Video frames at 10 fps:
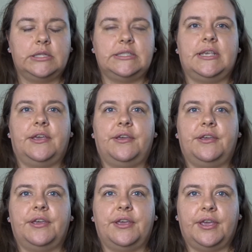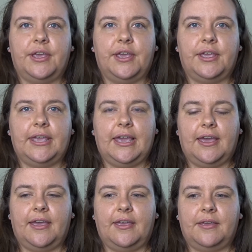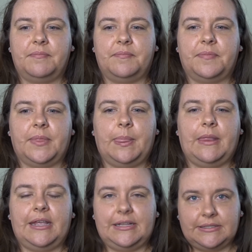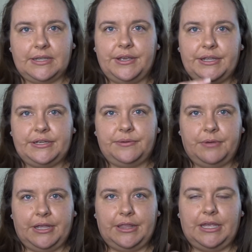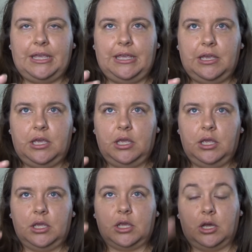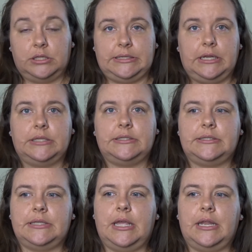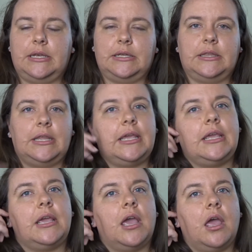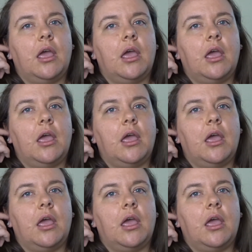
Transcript: So yeah, inside where the card slots and the